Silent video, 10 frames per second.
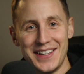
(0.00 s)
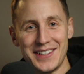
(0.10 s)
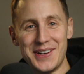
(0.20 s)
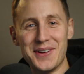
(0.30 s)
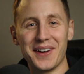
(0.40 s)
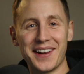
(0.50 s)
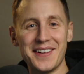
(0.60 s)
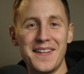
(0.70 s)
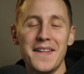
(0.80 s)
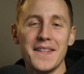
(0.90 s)

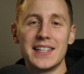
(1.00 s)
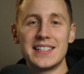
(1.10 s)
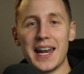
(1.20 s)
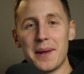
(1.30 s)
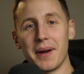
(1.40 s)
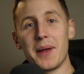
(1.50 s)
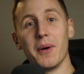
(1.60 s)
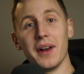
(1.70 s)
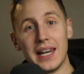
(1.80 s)
it. Does anybody want it?